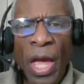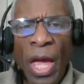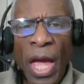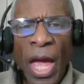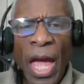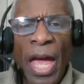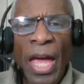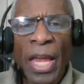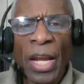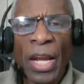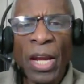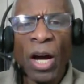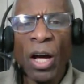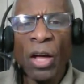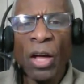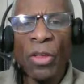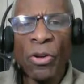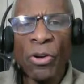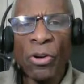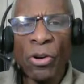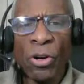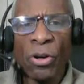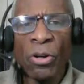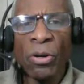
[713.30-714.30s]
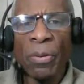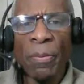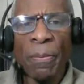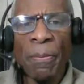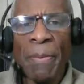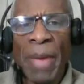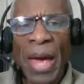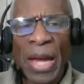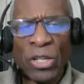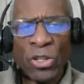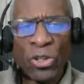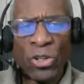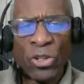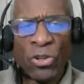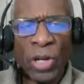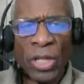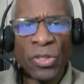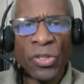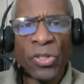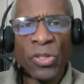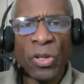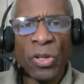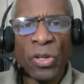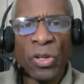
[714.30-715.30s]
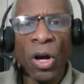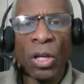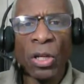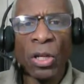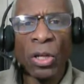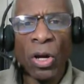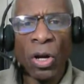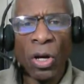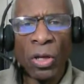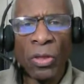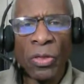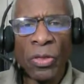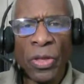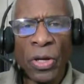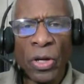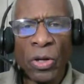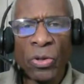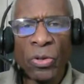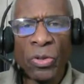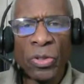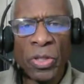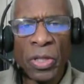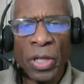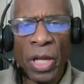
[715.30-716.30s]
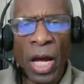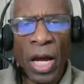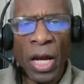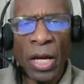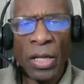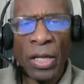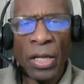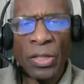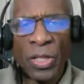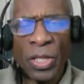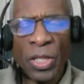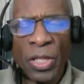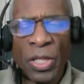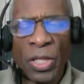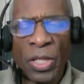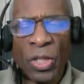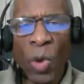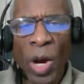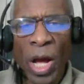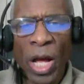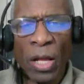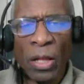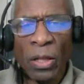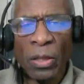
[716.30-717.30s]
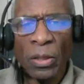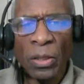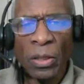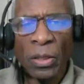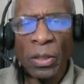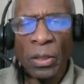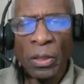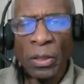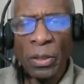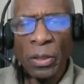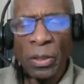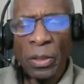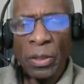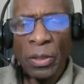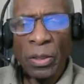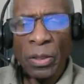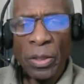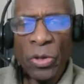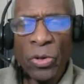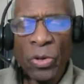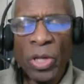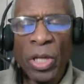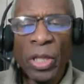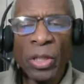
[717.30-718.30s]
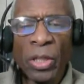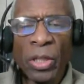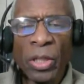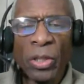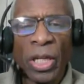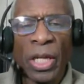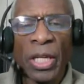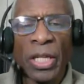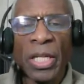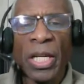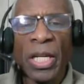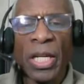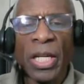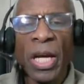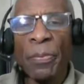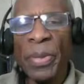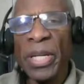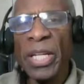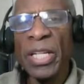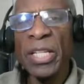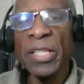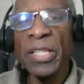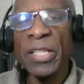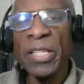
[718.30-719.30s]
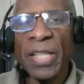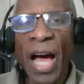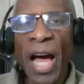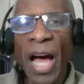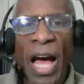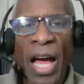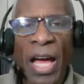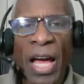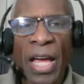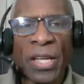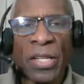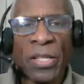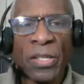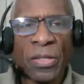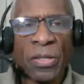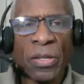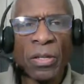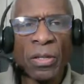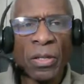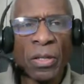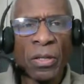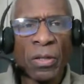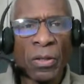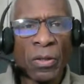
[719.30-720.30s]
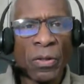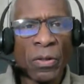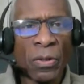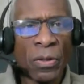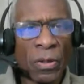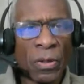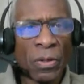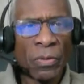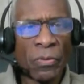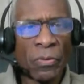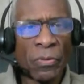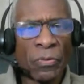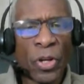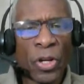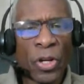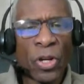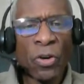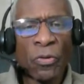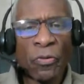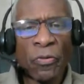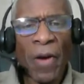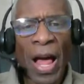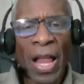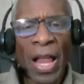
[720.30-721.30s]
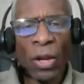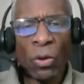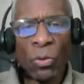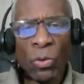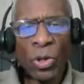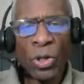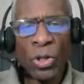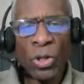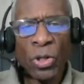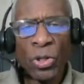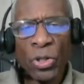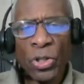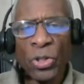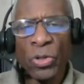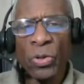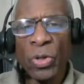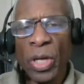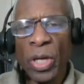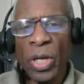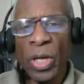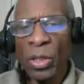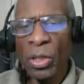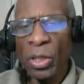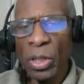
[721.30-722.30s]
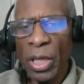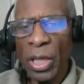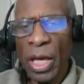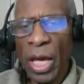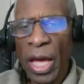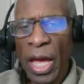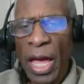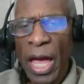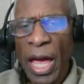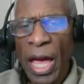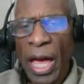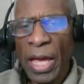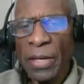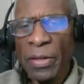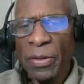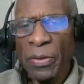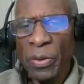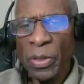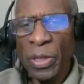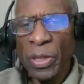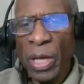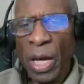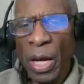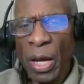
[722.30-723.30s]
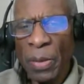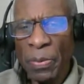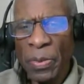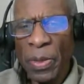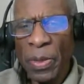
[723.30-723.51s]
and other metrics along those lines as well. You can look at company size for your followers. You can look at uh,